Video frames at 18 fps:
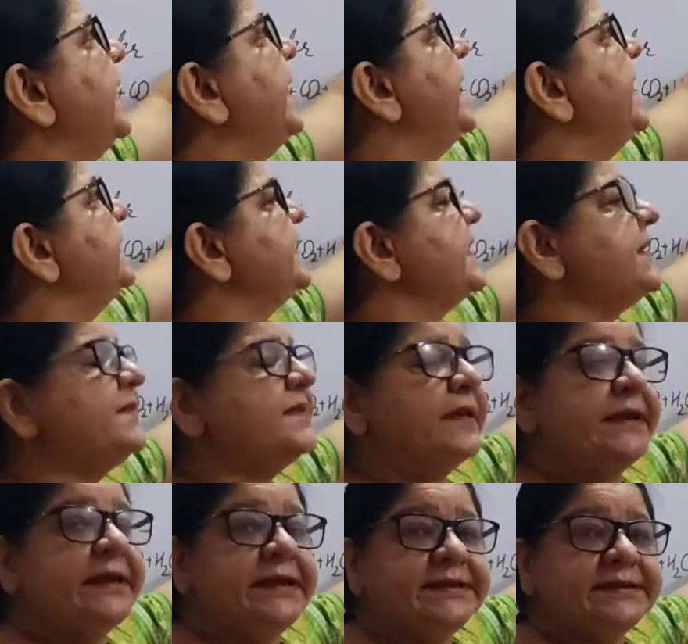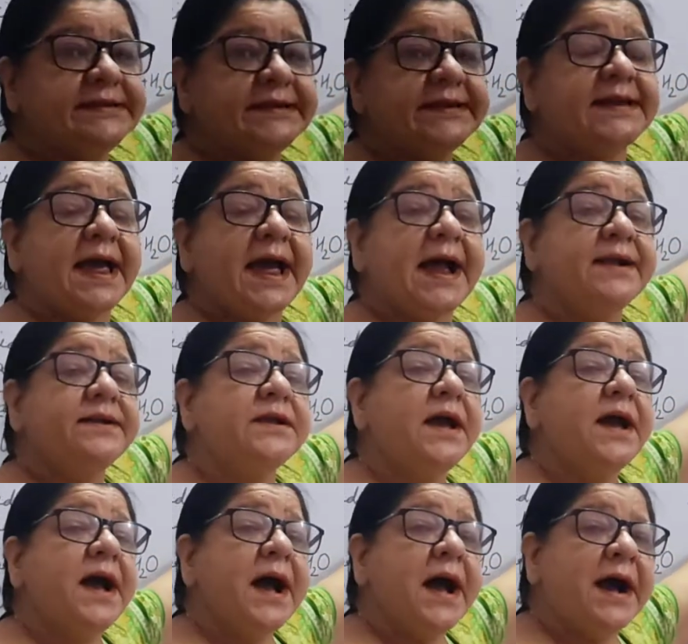it is heated
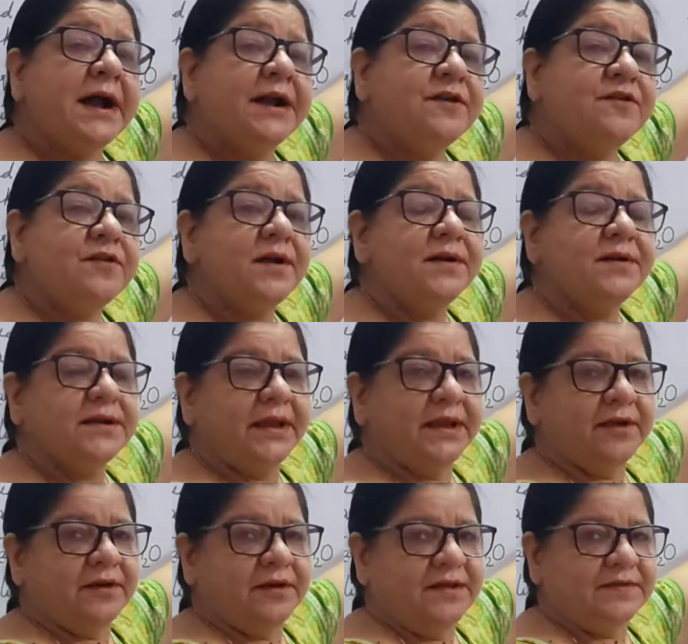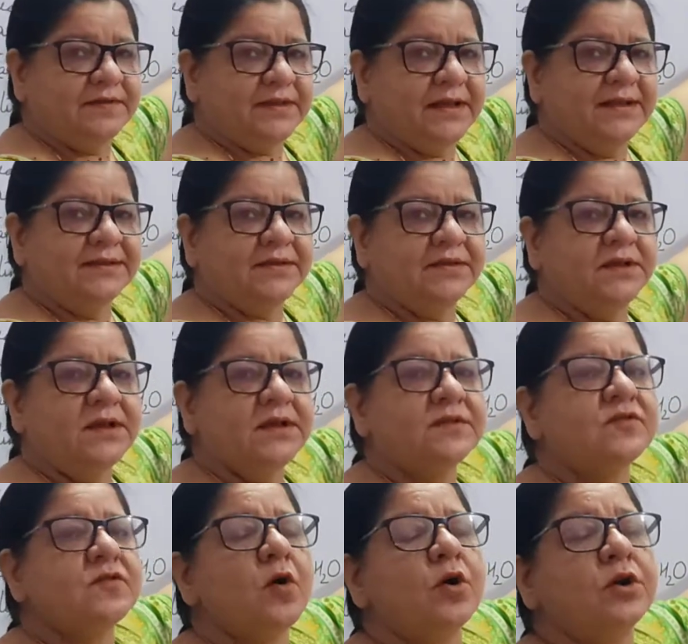at 100 degrees
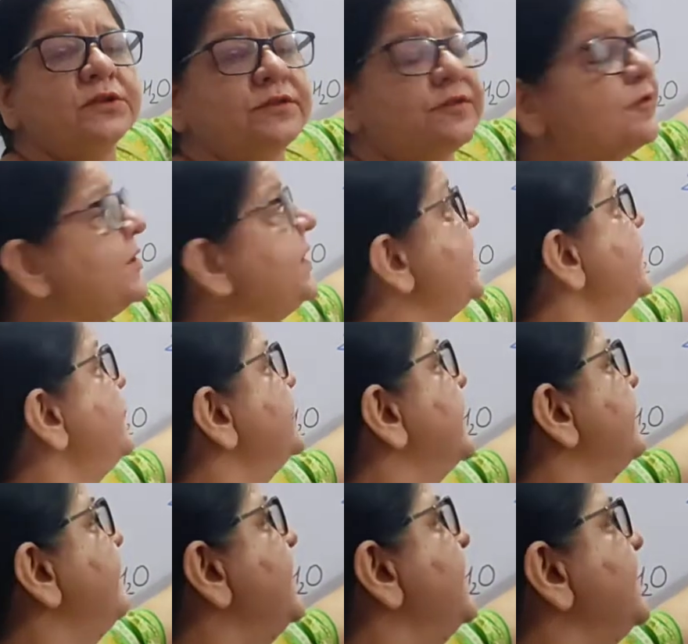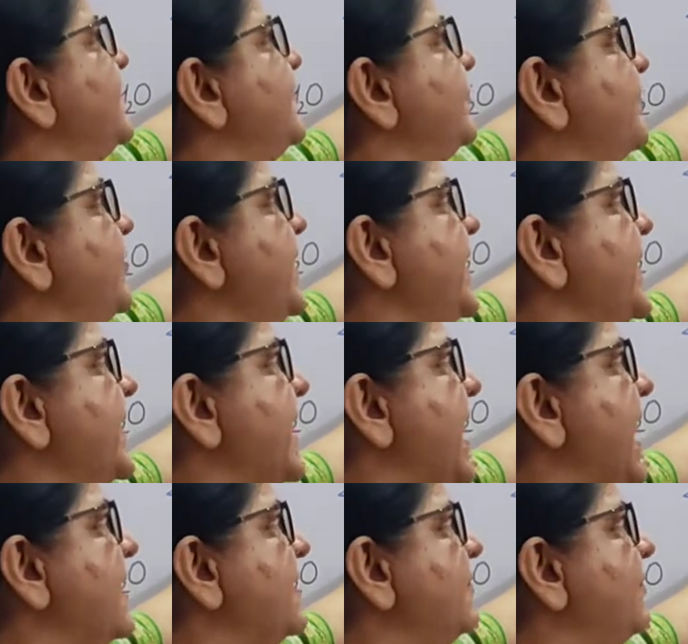Celsius or 373
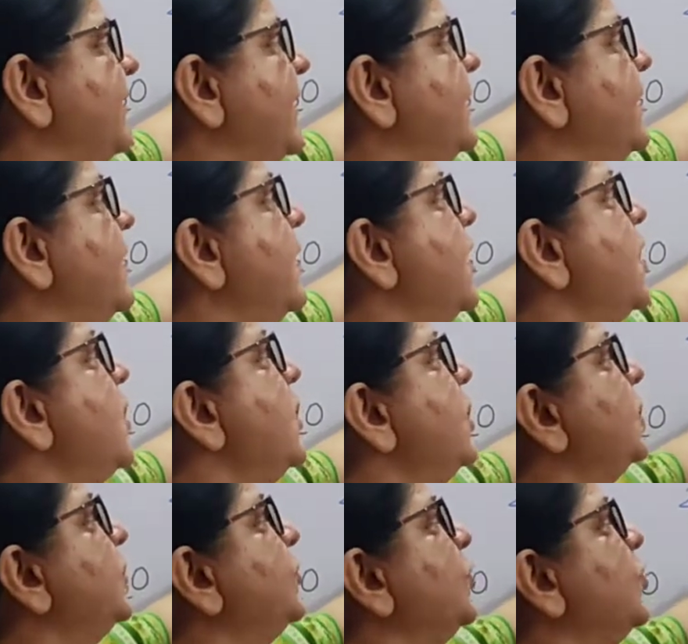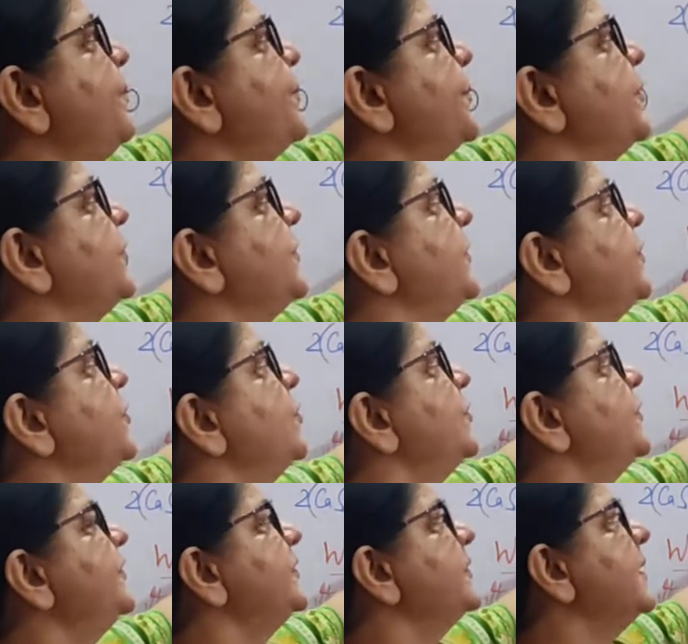Kelvin to
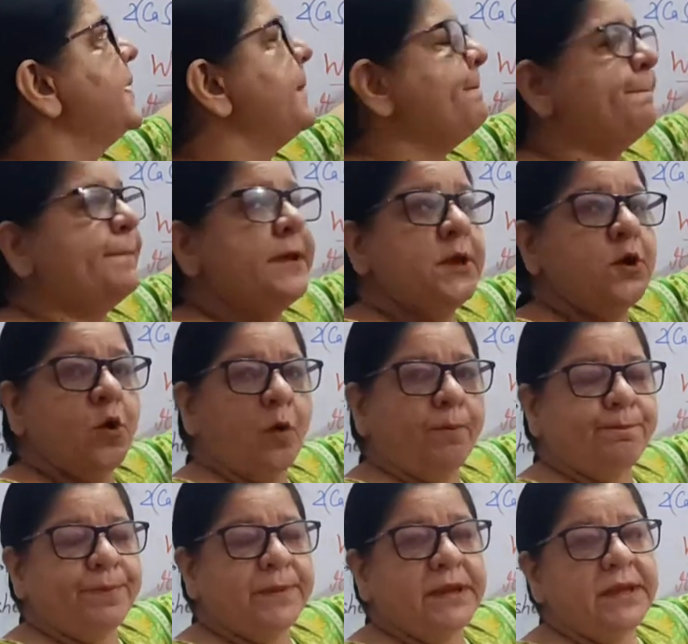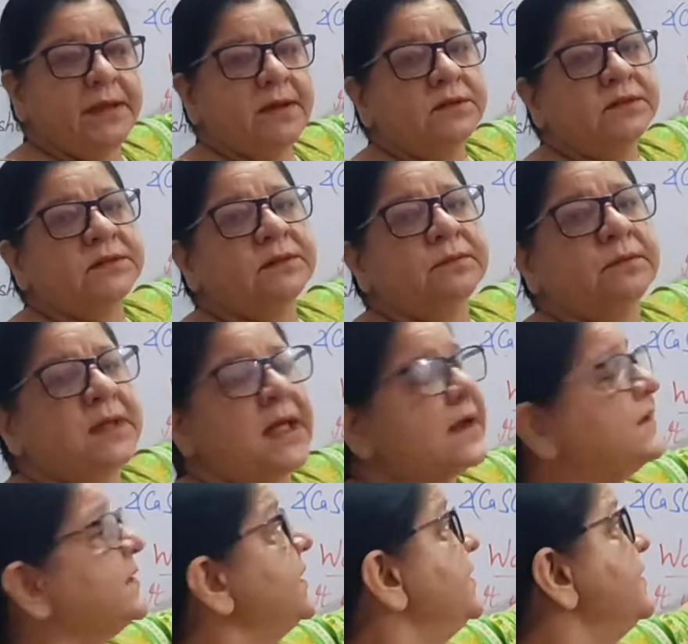produce POP,
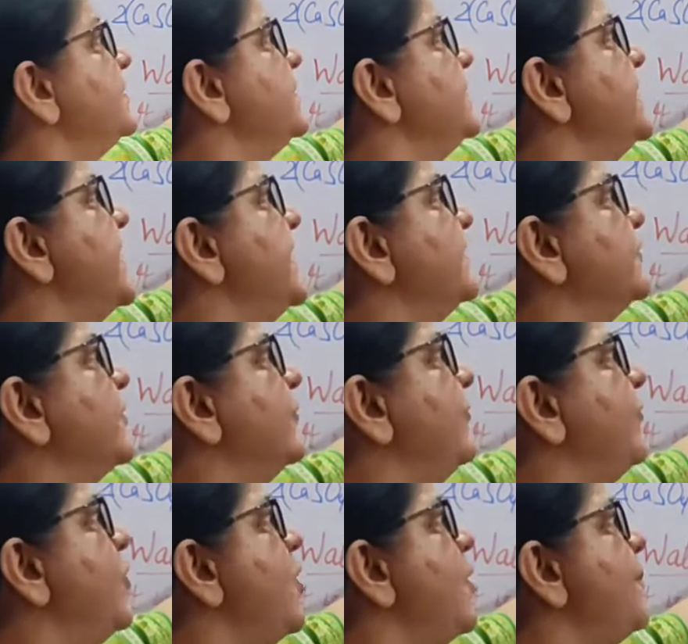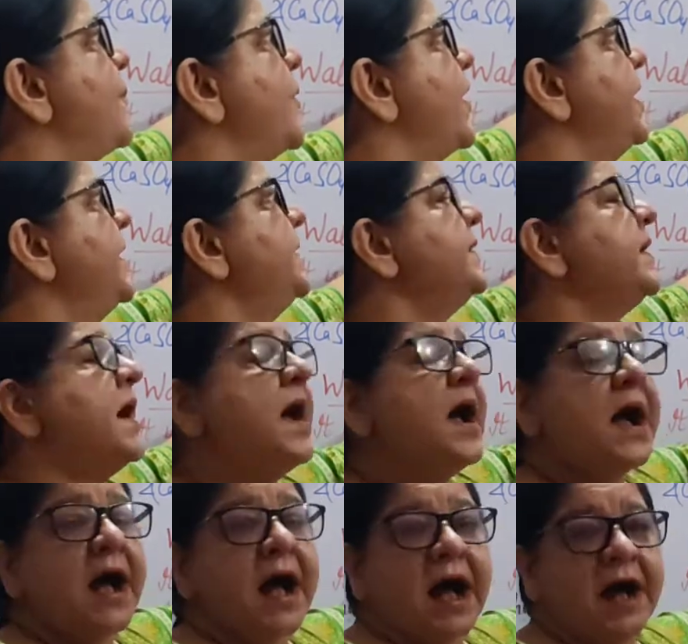that is
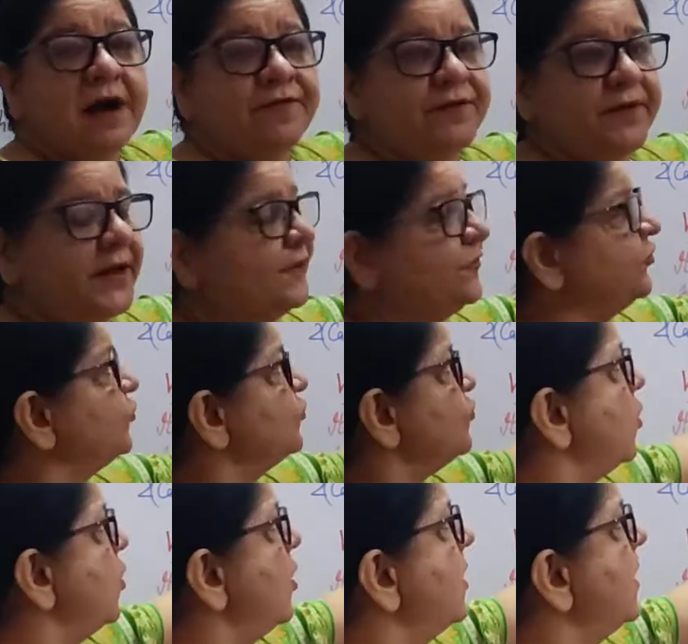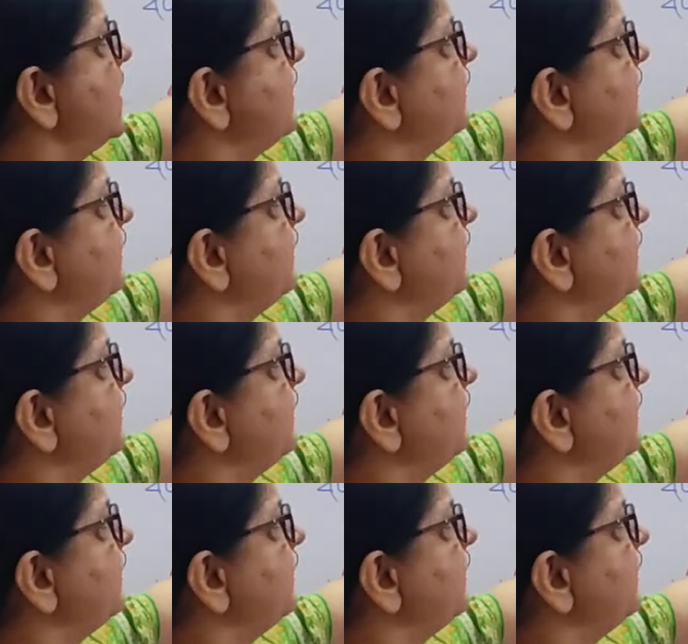CaSO4.2H2O